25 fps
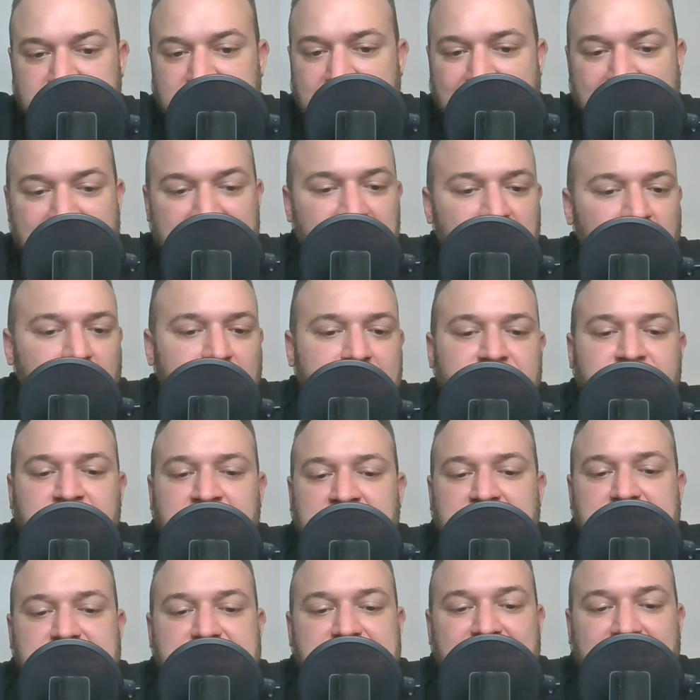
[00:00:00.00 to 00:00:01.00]
I know Elneny
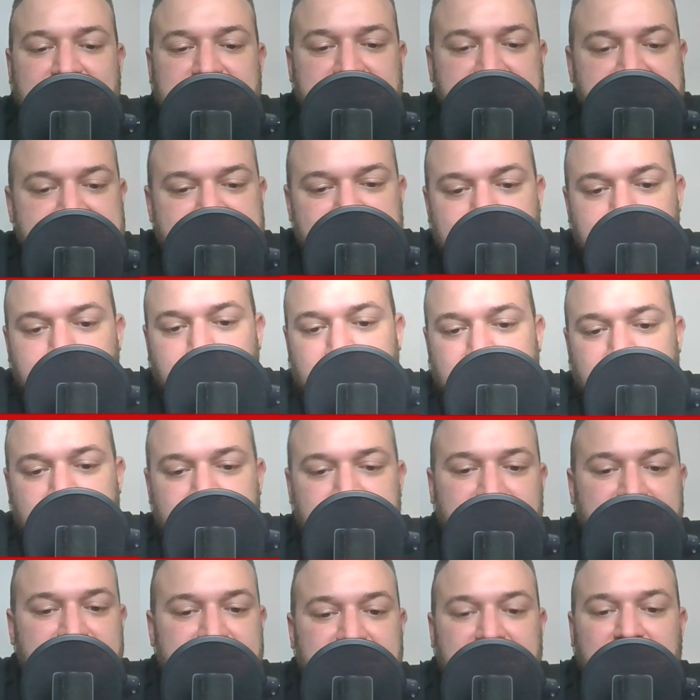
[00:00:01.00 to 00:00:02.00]
is not the same player
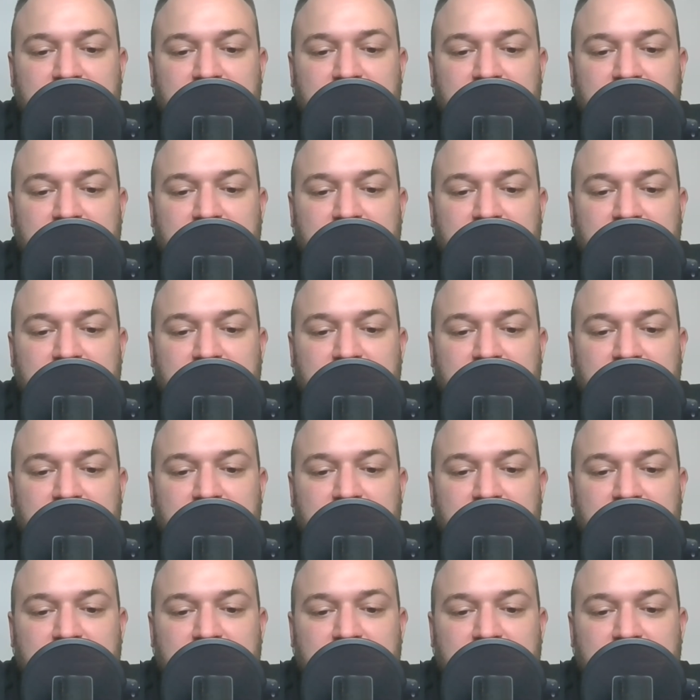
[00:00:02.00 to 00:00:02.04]
that he